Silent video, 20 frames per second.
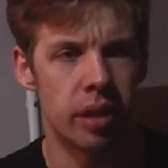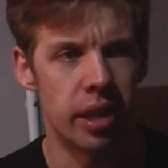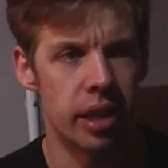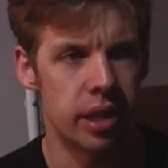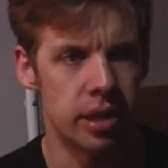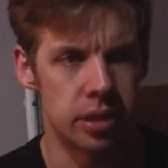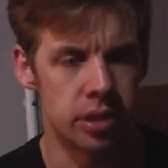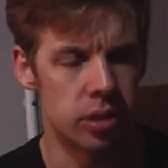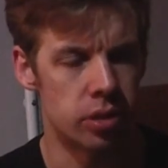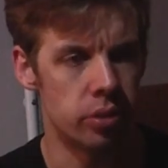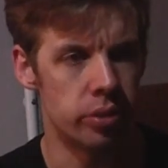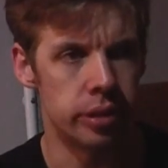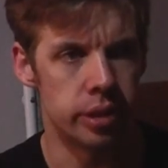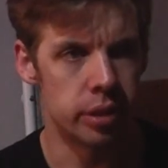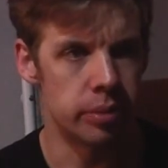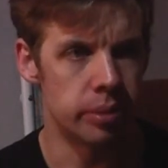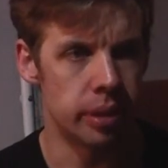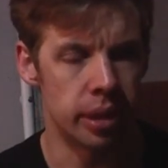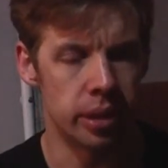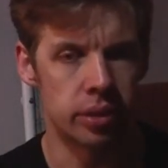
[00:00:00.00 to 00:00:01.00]
They just threw in
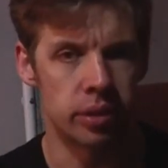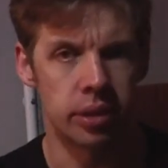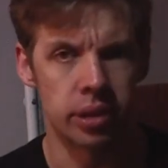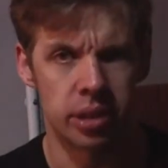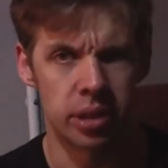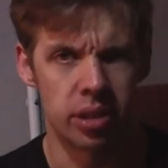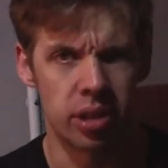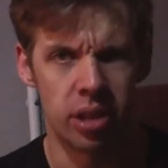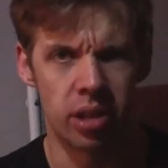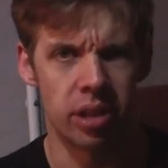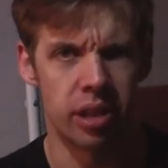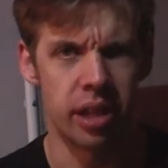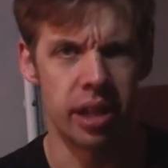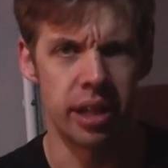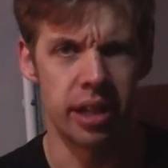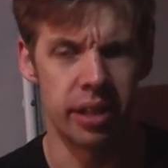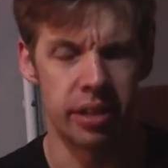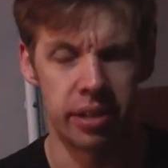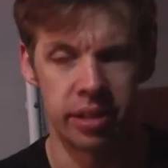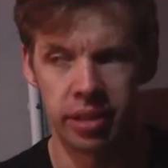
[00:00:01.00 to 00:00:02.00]
some electric guitar,
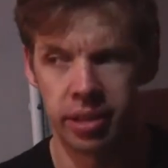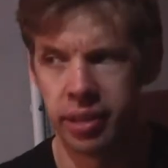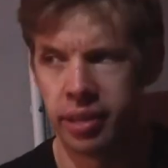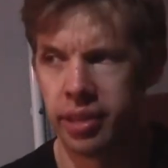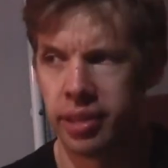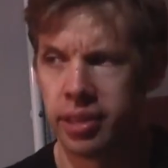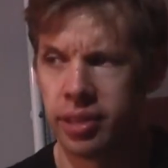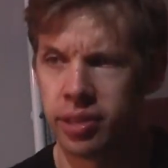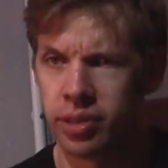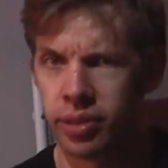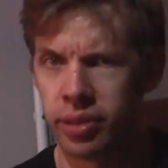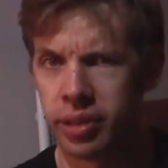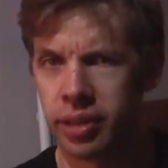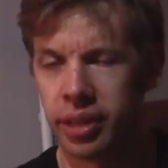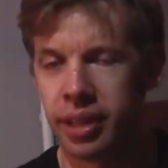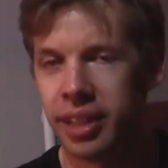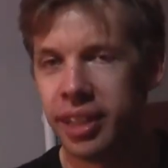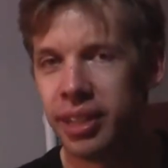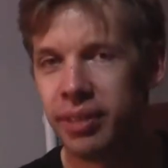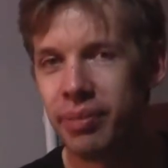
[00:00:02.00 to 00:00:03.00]
kind of, sort of.
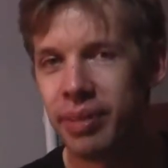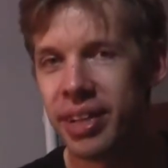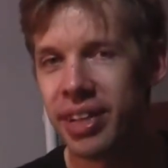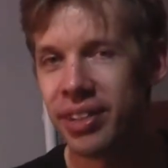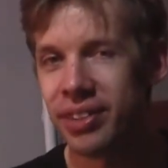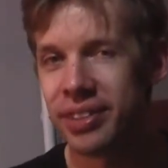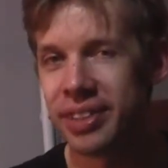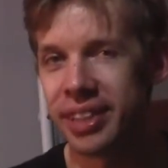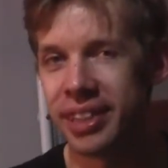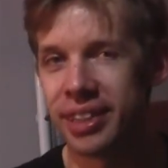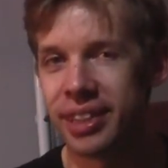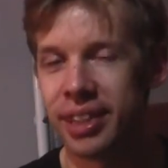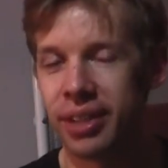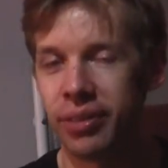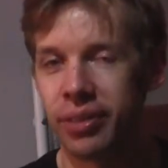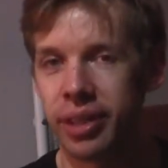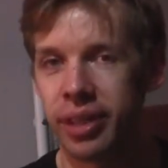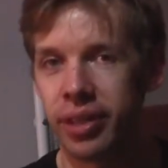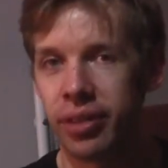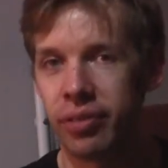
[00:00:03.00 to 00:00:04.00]
Be interesting to see
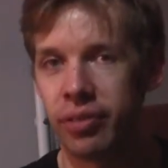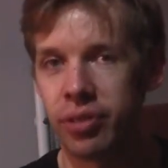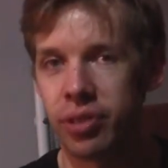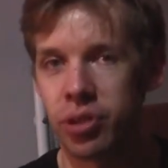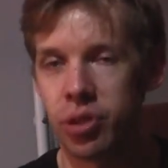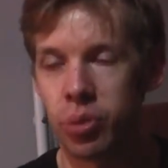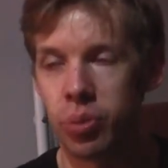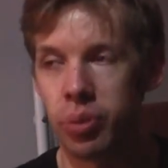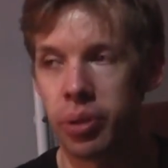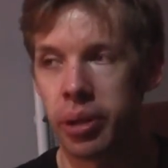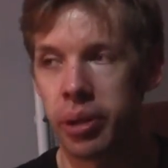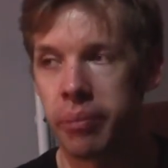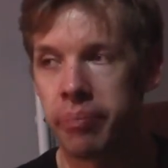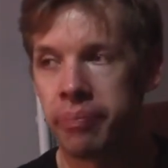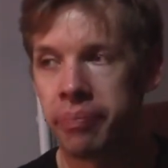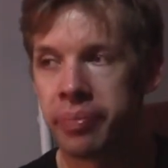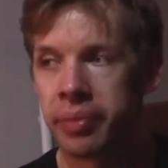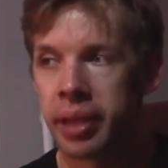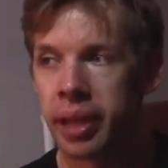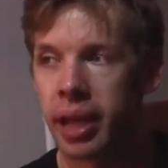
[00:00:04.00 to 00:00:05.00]
what they do for Jupiter.
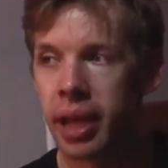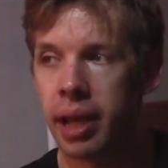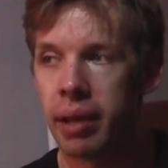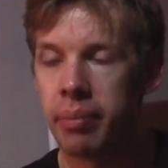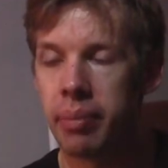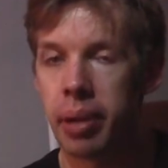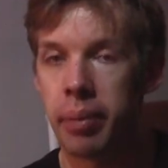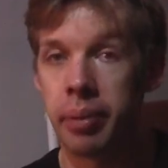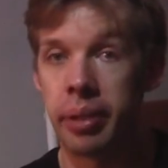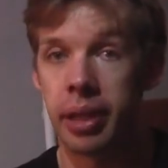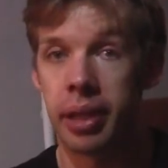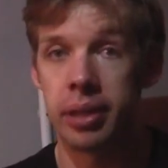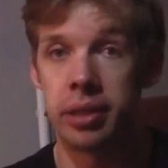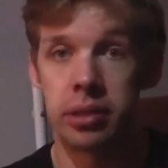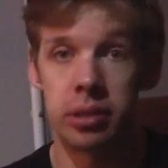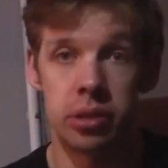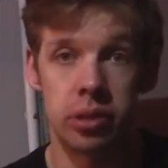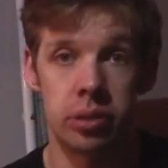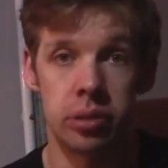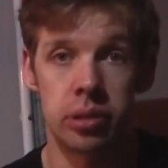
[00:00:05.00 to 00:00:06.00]
And maybe they
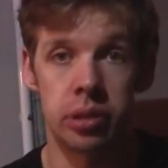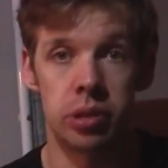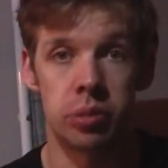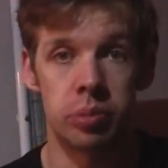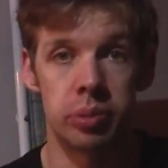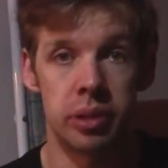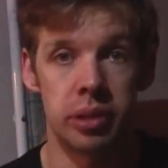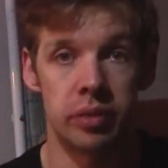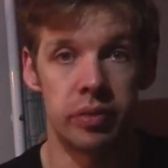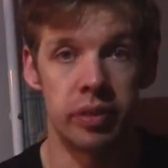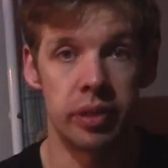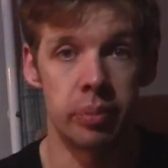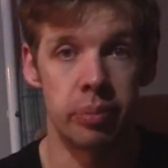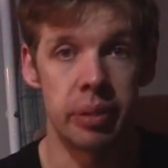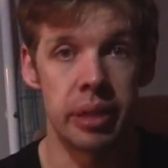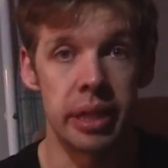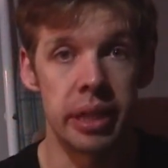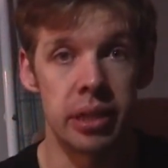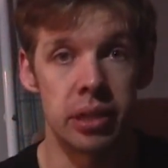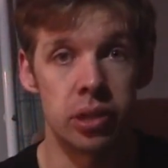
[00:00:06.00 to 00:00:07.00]
just use a specific
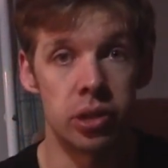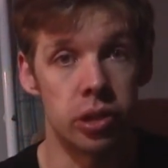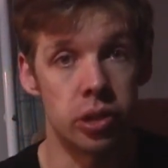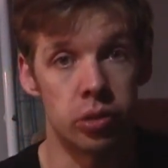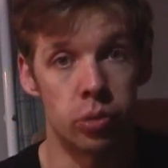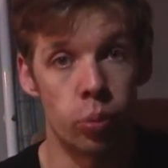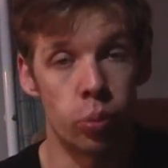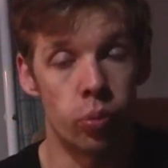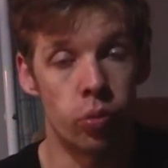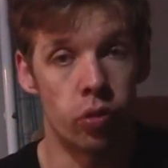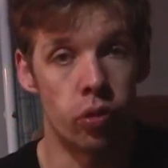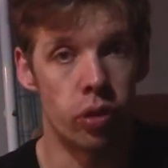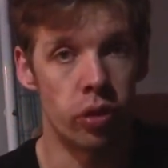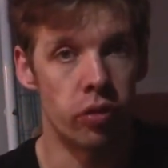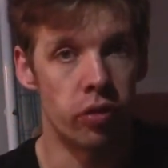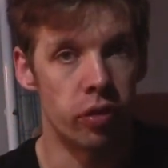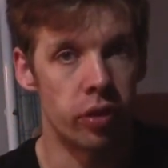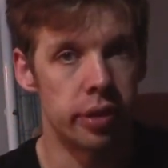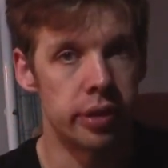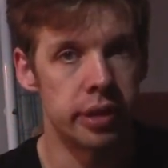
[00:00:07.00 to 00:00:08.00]
piece just for the
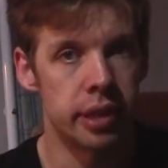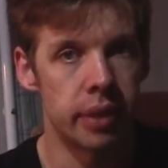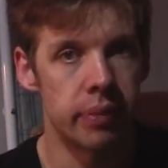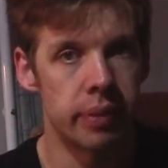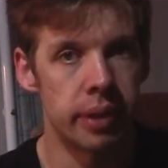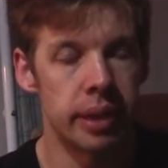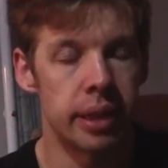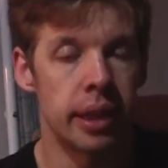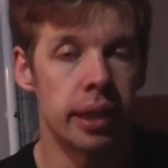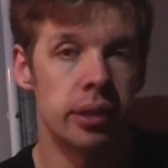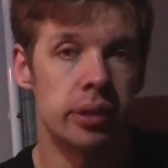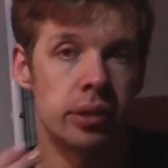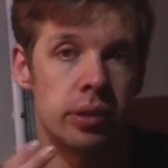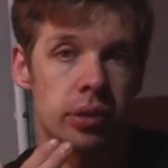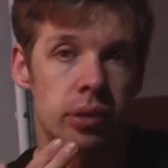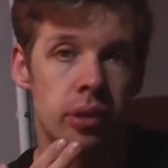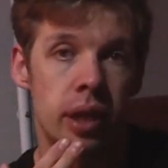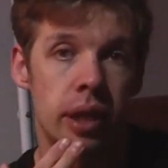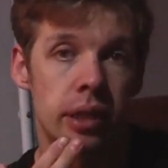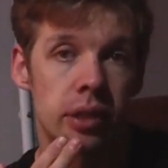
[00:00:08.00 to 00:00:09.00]
first time that it
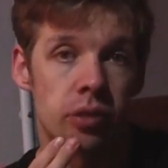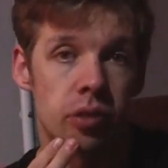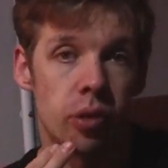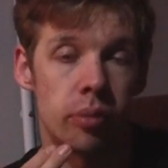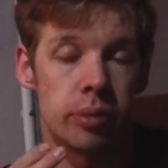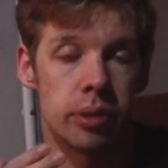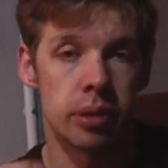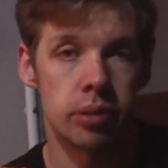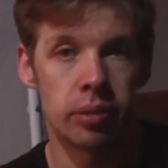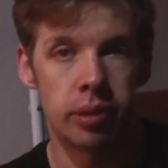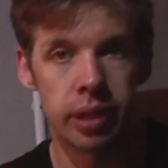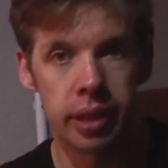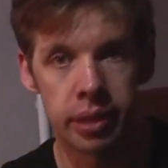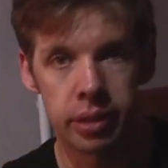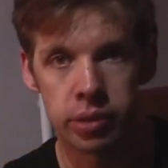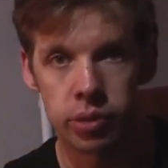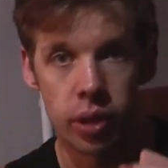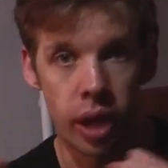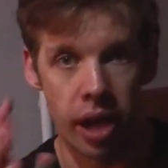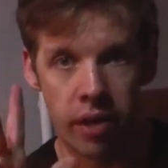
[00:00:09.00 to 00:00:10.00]
transformed to really
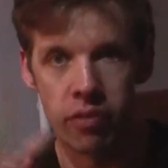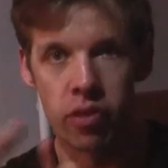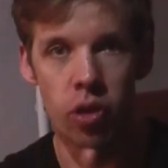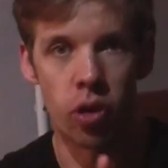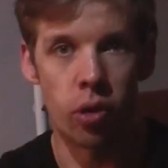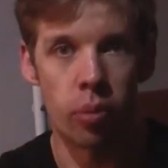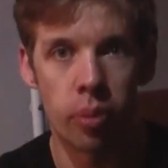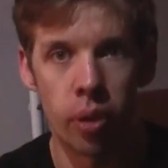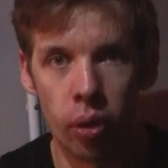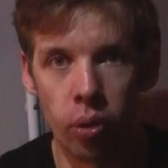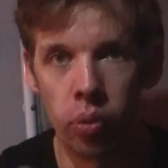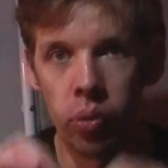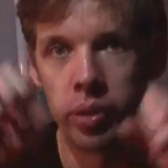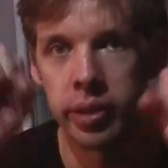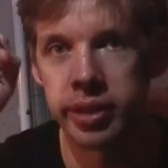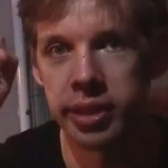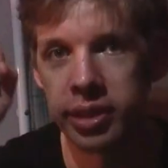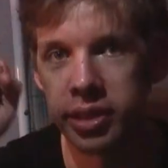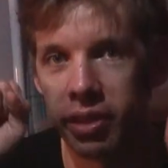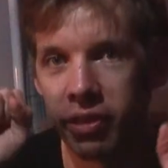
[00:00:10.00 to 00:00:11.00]
drive home, oh,
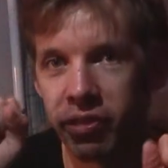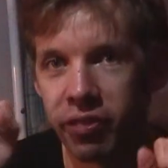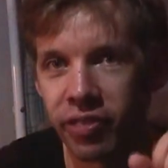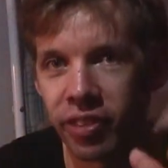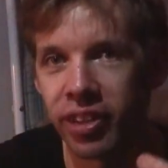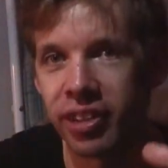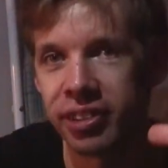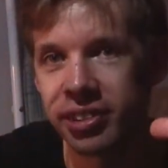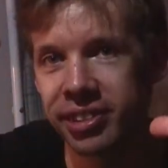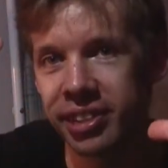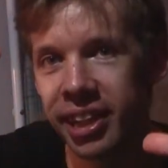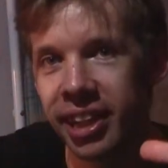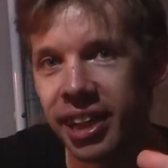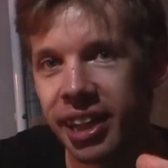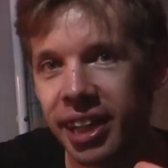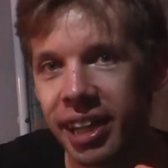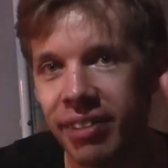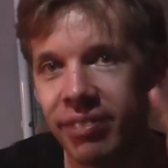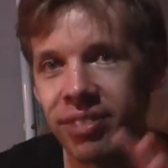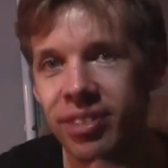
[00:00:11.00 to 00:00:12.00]
this is the first
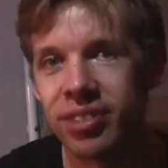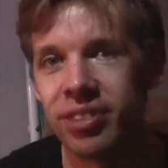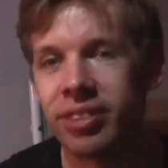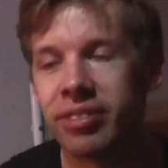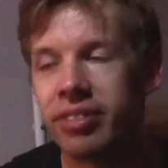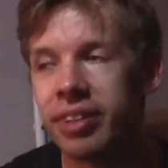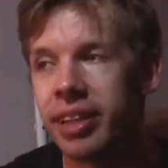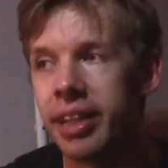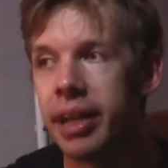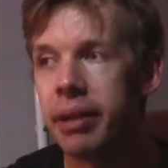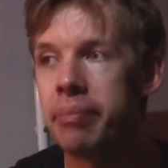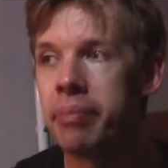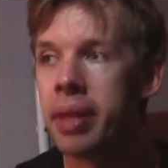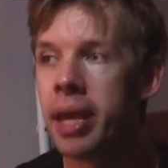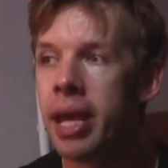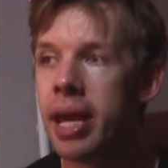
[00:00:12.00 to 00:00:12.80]
time, sort of a thing.